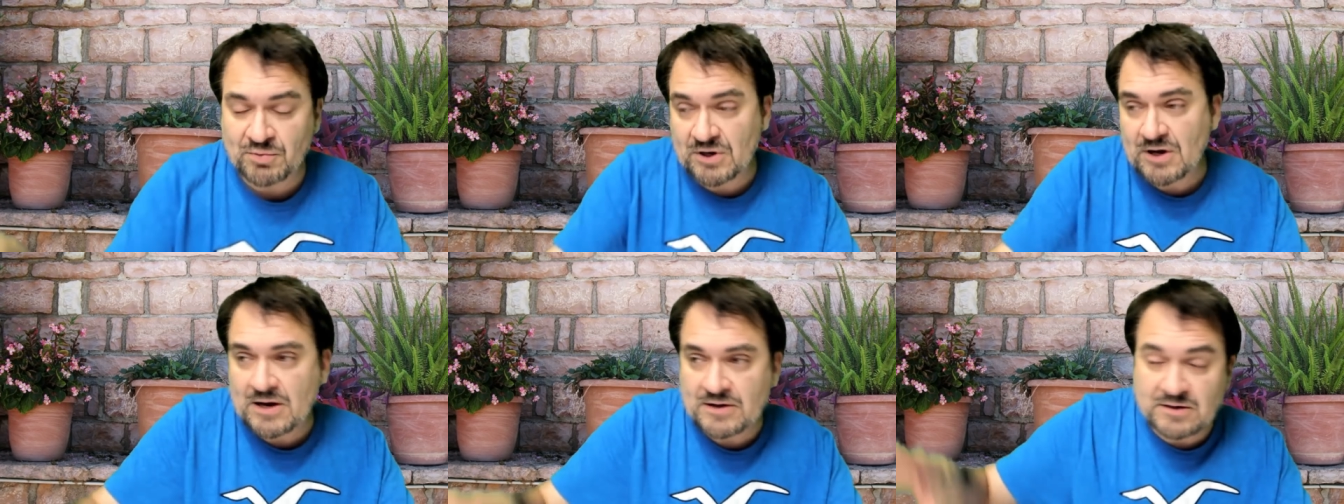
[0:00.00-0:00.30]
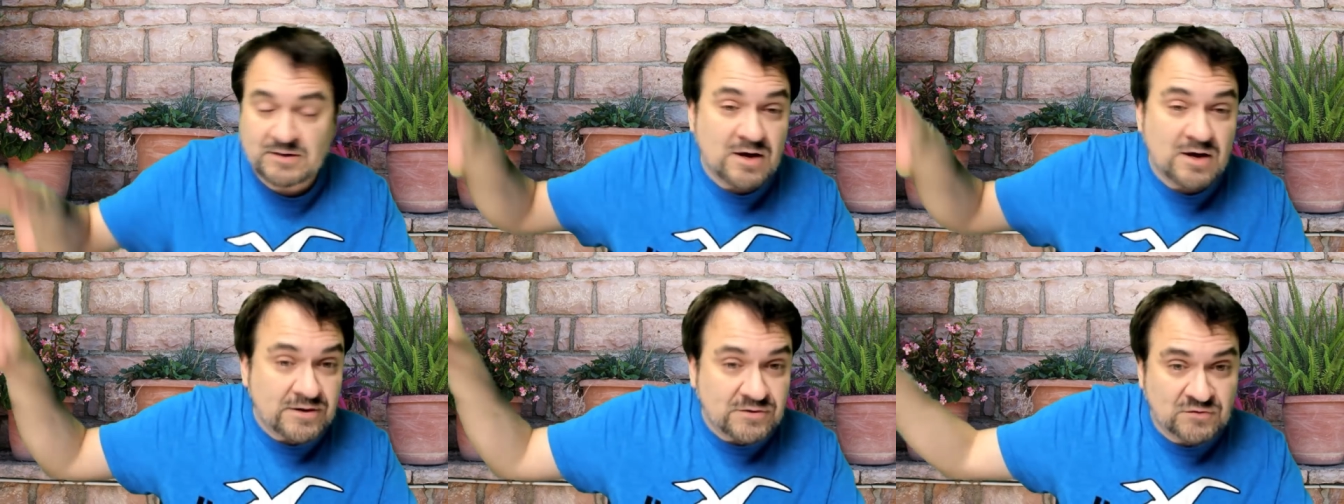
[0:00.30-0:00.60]
but on
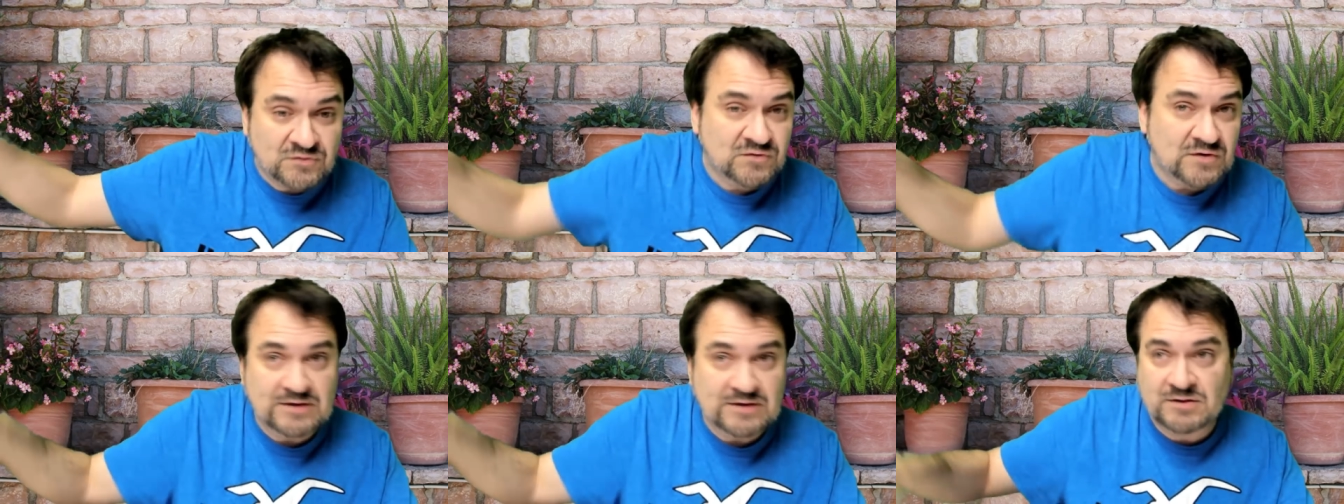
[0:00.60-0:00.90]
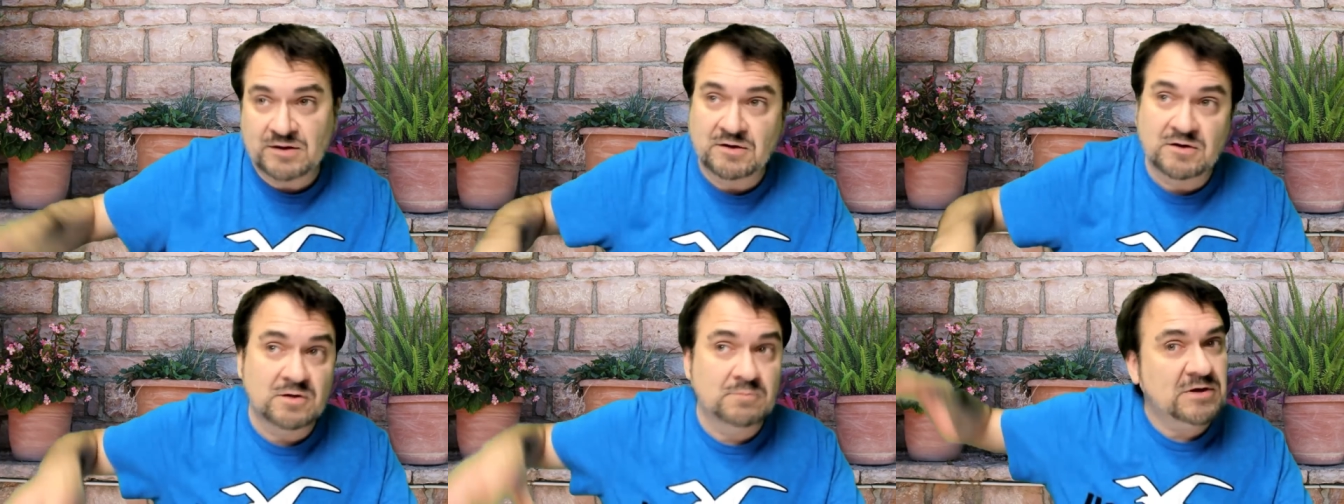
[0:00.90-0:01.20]
another site
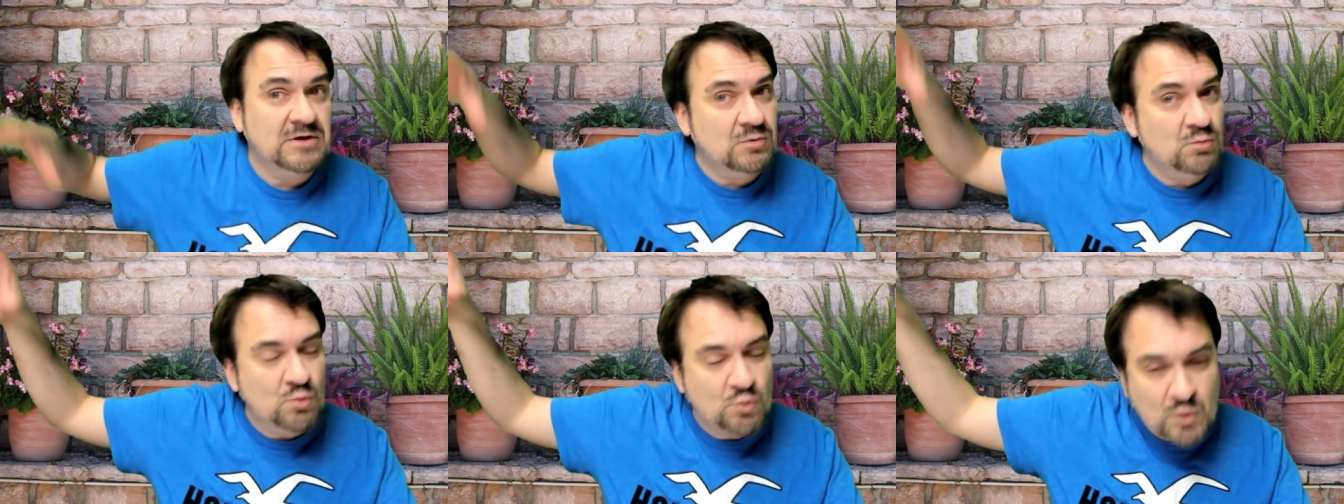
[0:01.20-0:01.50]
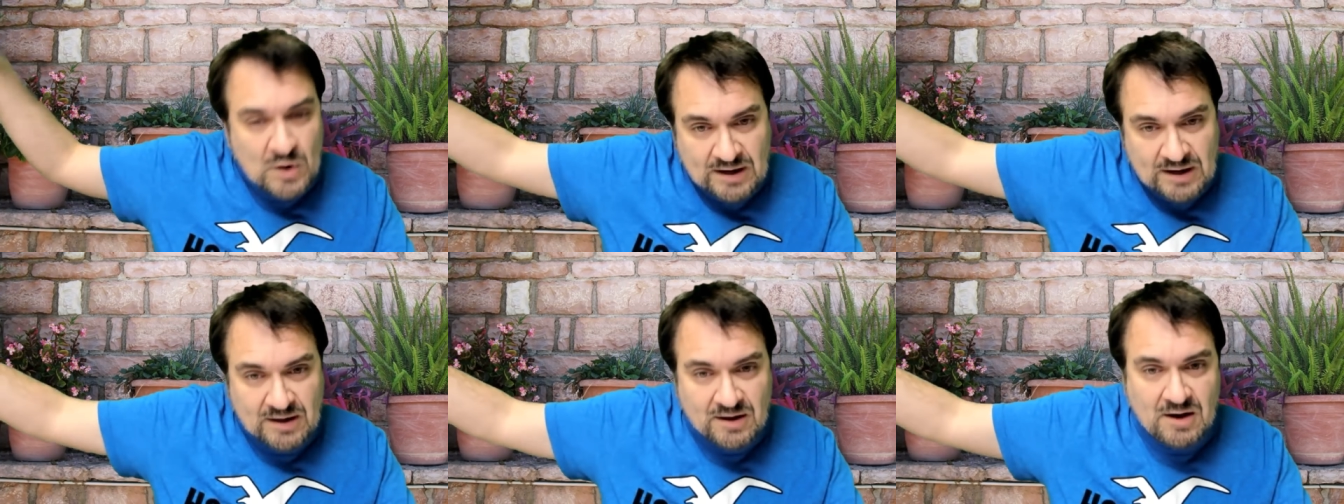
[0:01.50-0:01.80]
they could be
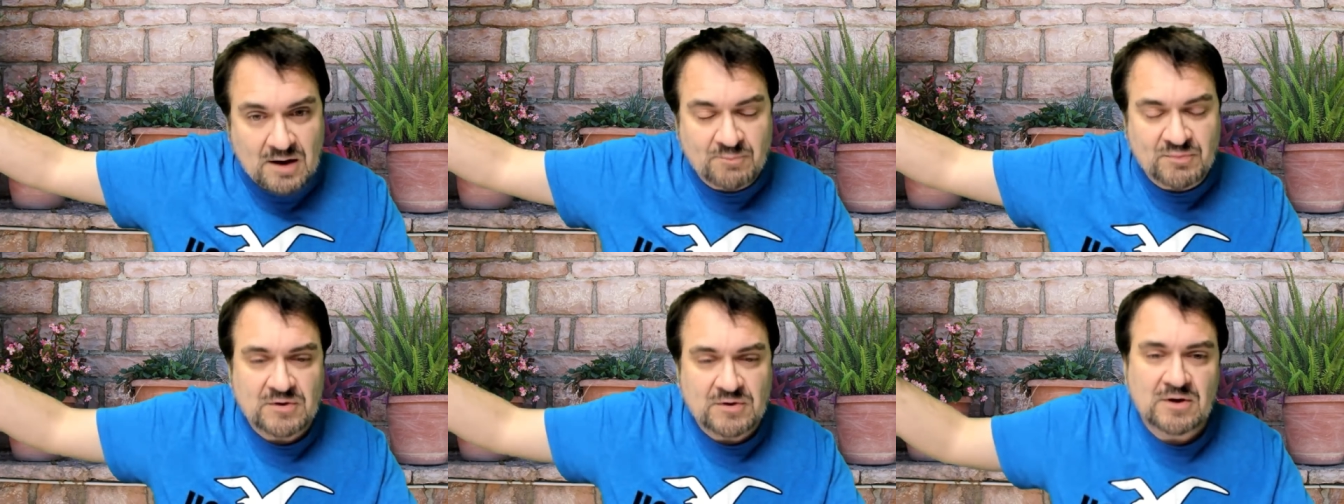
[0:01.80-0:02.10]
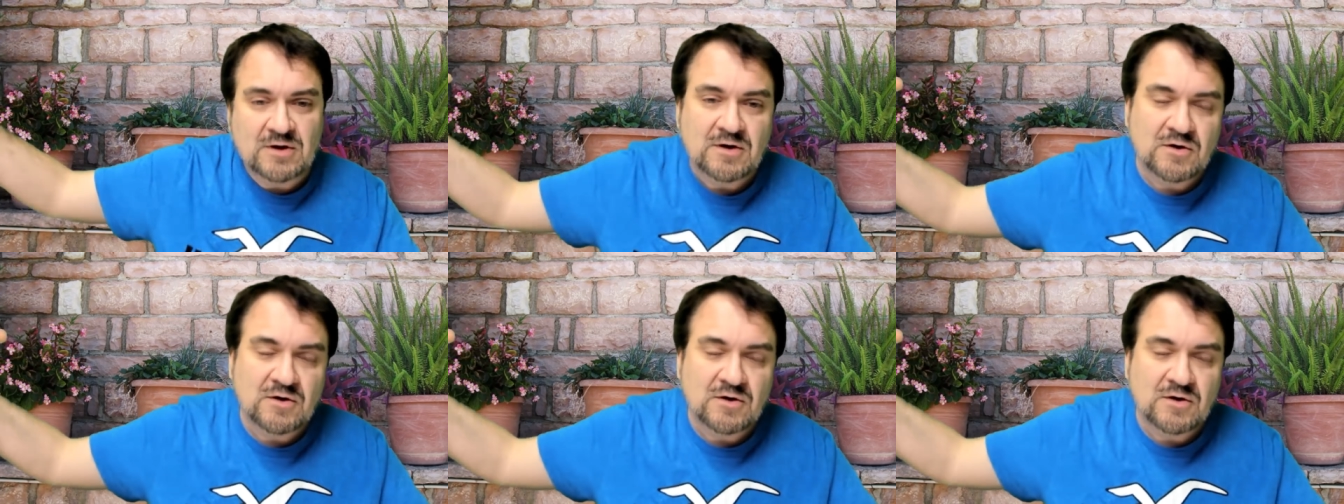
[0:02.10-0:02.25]
way up.